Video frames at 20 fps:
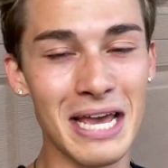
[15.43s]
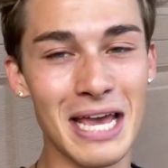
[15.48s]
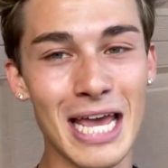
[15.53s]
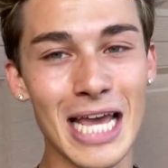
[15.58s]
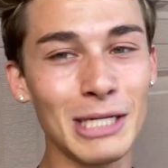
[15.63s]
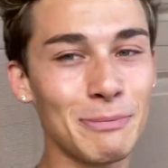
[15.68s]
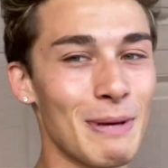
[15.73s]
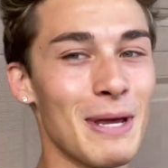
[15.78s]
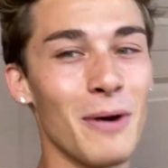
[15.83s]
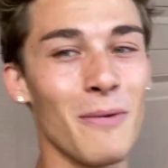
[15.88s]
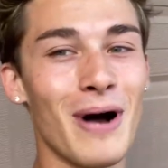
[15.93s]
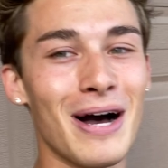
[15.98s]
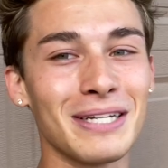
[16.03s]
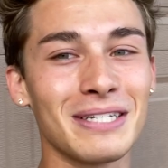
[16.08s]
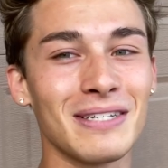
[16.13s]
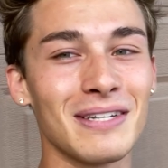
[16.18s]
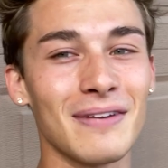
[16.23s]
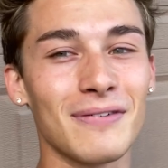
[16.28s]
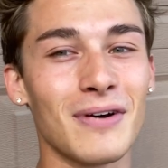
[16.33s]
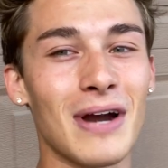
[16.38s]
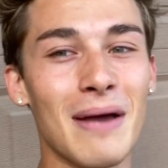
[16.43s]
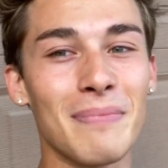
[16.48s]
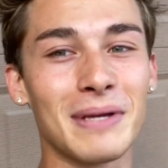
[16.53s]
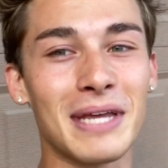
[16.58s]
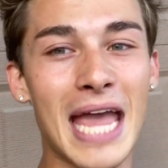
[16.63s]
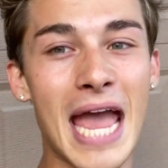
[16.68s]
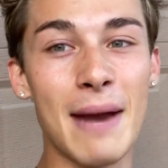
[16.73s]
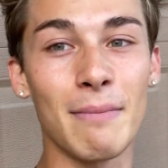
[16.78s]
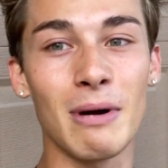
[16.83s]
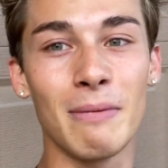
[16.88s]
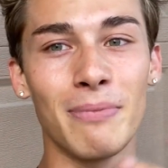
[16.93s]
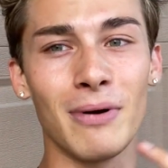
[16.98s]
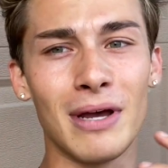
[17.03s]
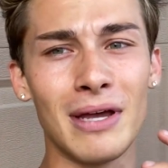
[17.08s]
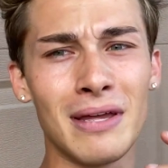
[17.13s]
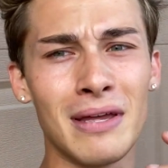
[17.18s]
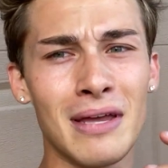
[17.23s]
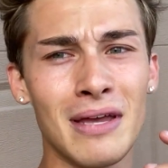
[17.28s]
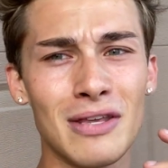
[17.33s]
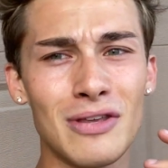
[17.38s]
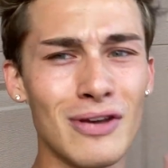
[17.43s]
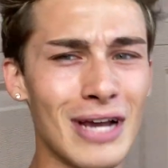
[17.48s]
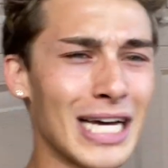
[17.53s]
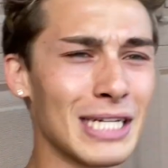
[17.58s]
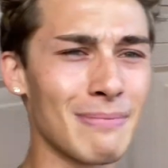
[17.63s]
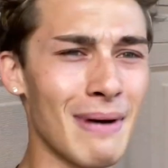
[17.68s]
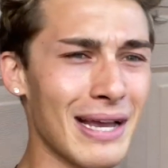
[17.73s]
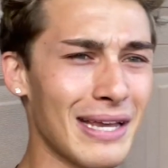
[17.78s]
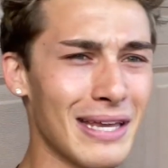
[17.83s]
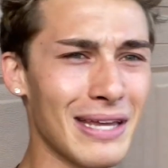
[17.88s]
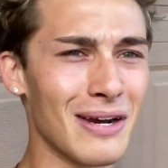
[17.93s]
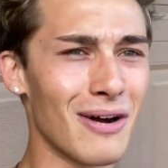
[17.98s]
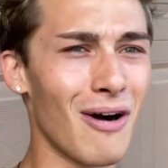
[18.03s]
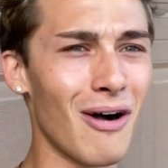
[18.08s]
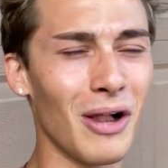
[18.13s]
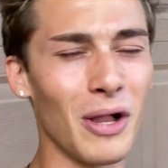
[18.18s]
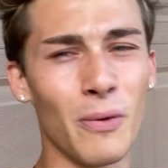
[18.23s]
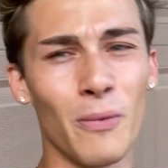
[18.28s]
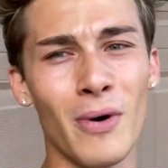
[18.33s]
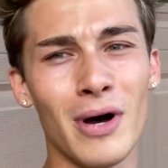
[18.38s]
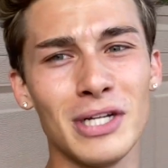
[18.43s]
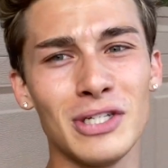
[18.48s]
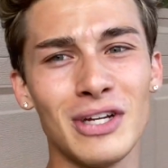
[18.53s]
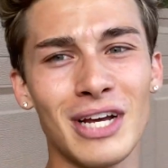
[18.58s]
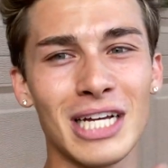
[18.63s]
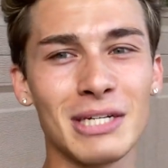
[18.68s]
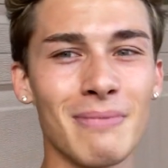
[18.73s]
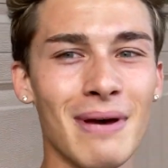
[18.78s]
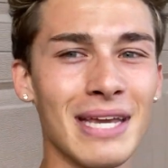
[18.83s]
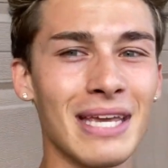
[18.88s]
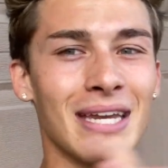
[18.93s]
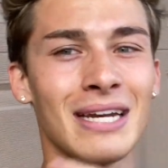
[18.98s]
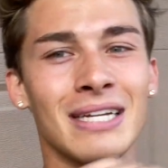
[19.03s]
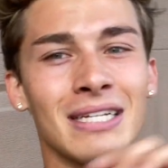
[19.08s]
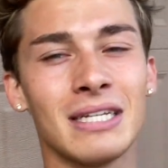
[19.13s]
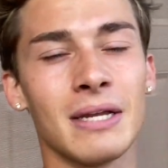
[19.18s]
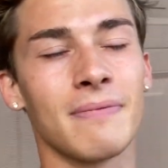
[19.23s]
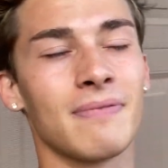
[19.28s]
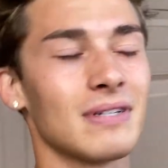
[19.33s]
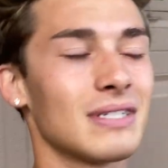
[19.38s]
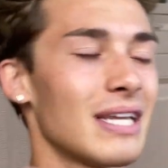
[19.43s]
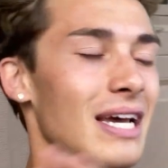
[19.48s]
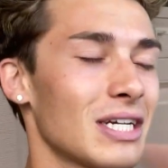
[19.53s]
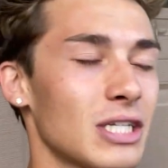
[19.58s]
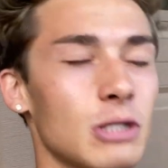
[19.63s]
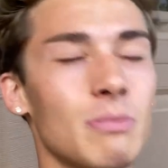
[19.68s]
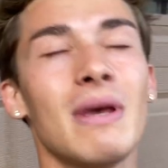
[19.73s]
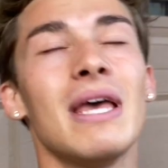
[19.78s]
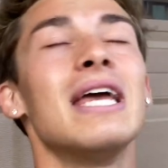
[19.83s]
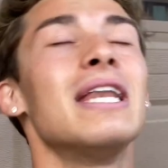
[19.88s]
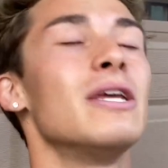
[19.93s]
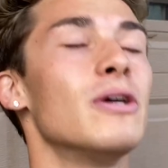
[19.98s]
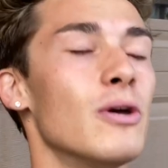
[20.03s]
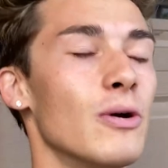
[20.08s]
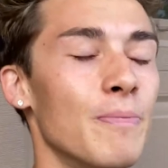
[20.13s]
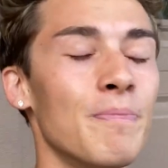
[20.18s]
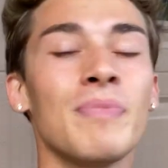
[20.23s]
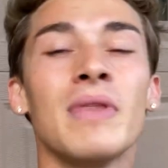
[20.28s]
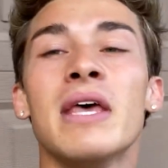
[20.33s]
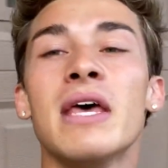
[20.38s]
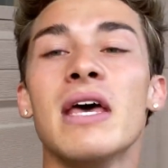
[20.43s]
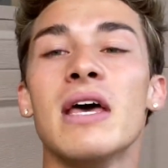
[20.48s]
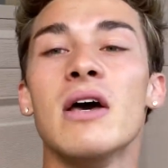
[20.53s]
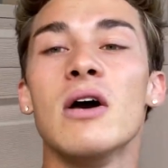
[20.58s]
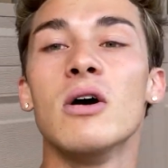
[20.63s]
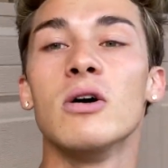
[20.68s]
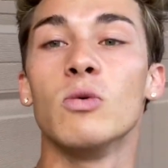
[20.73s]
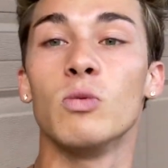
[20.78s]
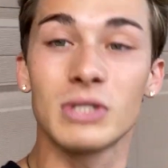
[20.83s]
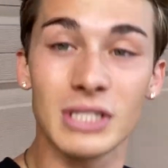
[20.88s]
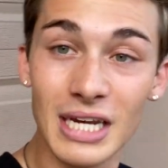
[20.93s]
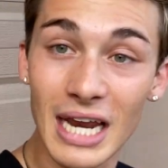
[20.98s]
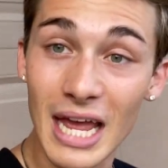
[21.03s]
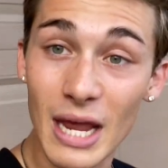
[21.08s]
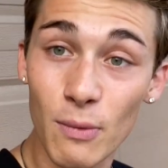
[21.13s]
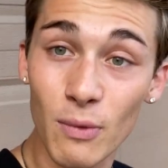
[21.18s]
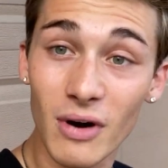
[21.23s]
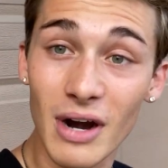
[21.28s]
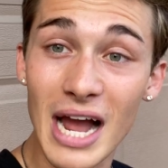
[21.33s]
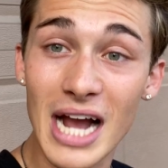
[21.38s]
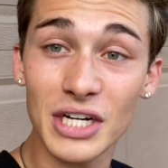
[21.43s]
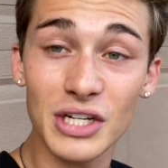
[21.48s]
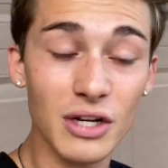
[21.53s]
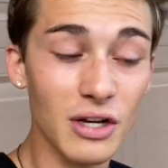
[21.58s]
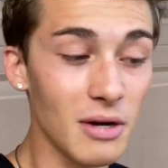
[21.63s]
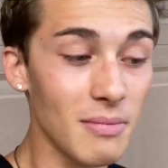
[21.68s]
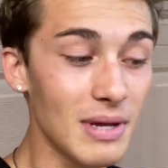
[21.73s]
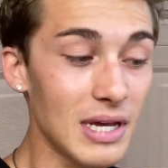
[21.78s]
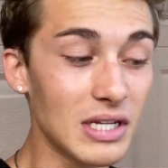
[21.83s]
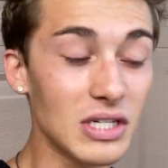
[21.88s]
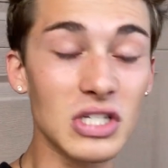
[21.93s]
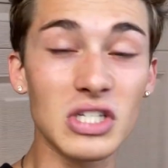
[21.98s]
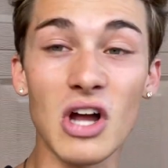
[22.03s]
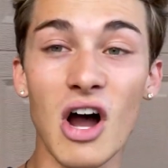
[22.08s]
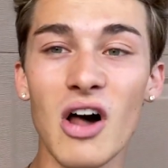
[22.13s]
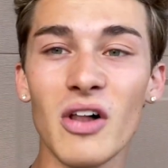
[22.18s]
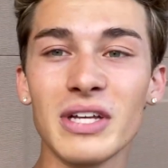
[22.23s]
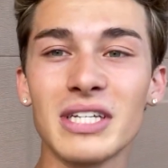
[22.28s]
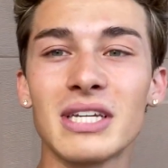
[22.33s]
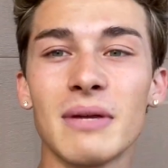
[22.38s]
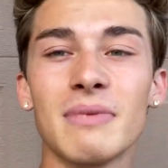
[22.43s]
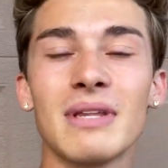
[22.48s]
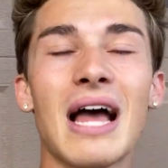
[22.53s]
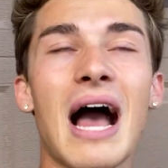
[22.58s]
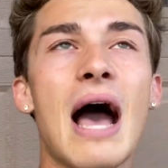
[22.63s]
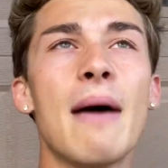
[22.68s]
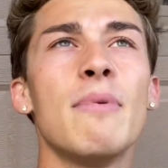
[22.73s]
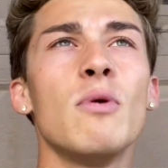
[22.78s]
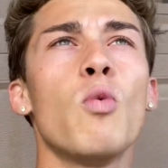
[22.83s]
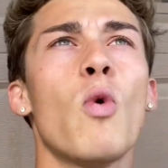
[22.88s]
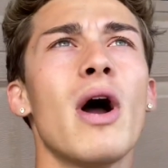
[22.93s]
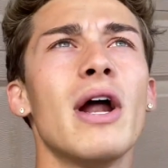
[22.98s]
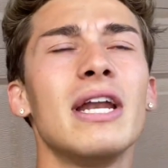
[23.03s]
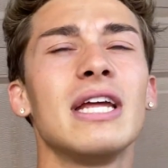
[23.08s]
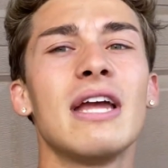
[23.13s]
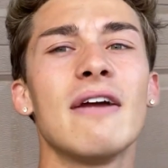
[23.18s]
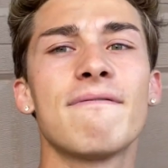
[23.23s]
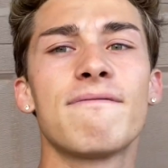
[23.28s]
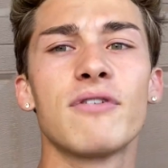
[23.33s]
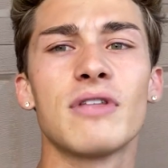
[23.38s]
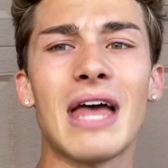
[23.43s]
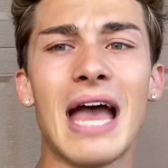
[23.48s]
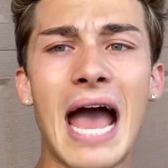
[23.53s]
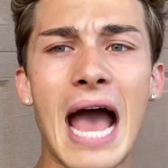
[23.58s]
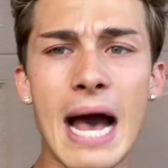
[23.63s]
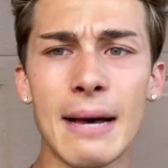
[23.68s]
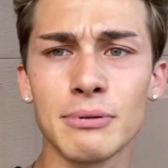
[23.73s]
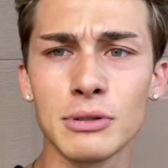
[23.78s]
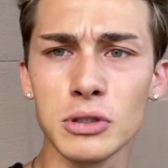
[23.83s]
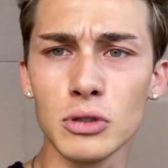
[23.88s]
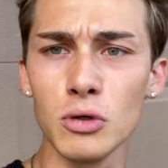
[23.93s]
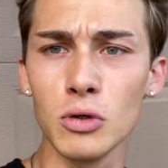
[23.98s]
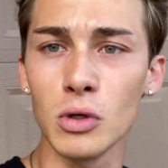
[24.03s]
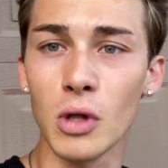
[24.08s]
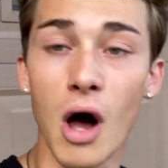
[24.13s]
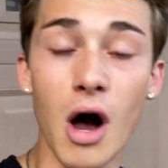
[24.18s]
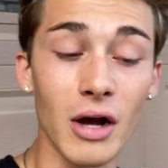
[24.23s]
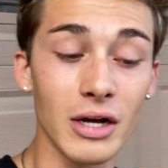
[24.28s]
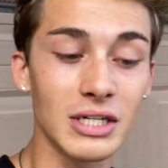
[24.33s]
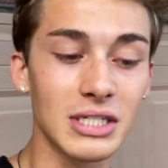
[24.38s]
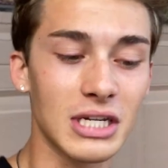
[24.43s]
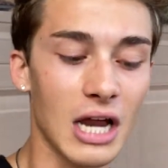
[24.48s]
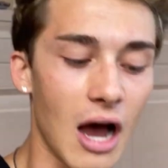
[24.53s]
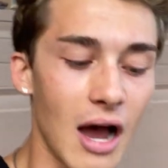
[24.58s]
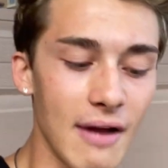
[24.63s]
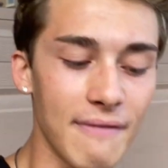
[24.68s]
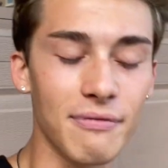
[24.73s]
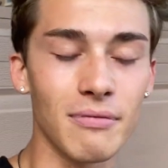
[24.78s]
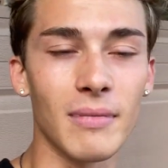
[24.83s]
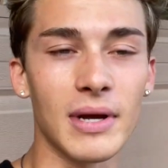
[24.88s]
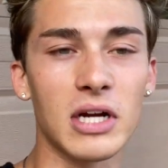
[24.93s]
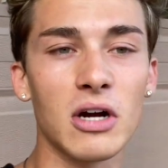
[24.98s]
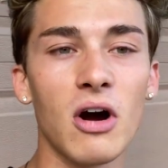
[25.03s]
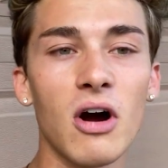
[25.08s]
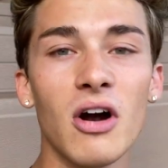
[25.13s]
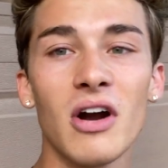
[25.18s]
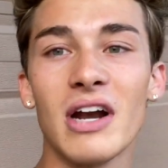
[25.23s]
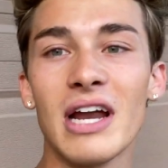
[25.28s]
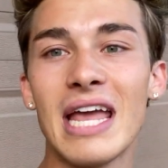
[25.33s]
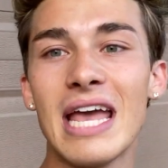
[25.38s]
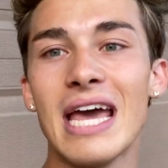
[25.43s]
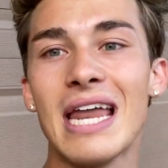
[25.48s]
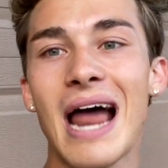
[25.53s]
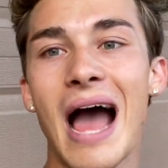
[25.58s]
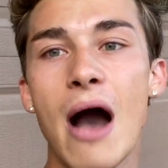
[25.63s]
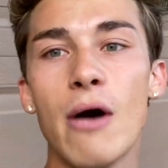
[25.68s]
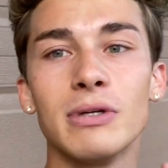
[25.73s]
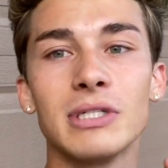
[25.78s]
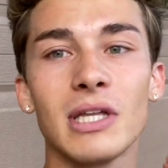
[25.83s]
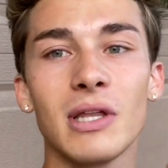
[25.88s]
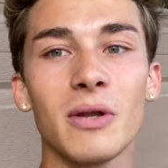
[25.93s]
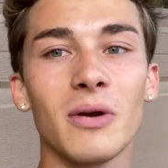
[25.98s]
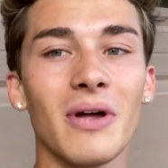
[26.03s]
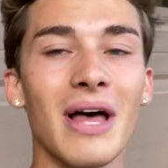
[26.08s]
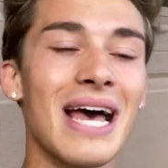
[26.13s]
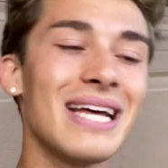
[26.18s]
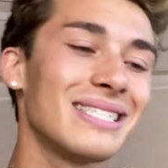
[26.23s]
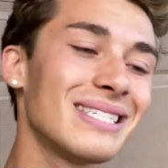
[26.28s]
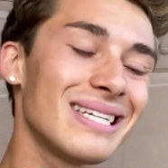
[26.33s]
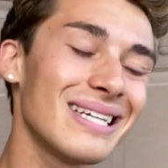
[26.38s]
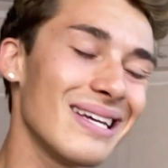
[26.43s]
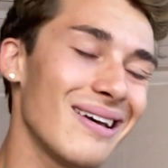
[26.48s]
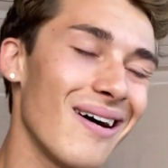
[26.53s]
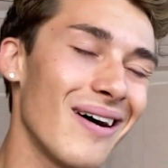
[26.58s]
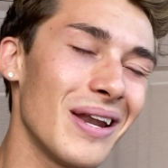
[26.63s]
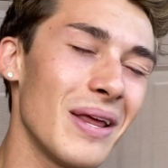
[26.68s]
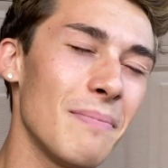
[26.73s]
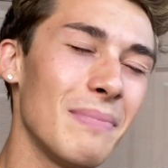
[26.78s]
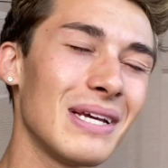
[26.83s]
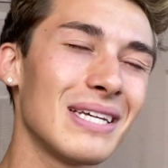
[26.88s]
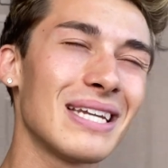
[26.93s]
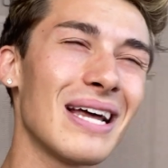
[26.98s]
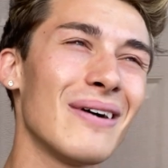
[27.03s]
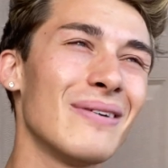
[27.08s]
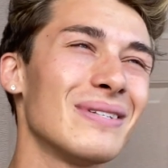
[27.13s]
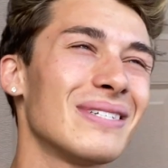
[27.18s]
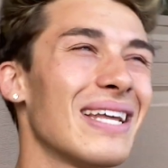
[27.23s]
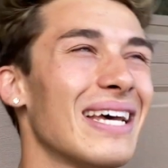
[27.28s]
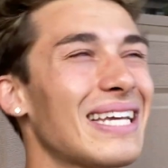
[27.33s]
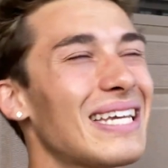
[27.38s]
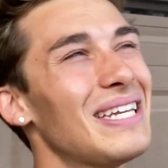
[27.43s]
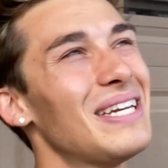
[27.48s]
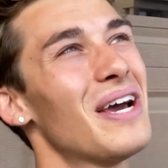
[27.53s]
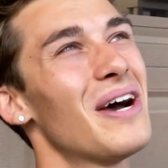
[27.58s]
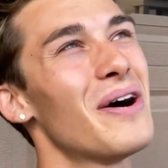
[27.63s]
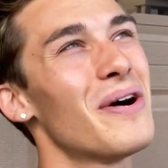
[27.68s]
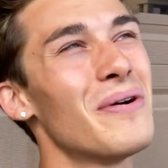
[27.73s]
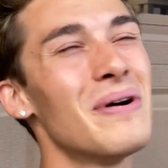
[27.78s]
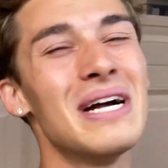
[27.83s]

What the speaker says: it's been a while since I've grabbed the camera, but you guys might get it all at once. You guys might get it in different sections, but anywho. Today, we're actually going to be installing something that I've been wanting to get for the absolute longest time for my car, and I was a little hesitant on it because I was like, you know,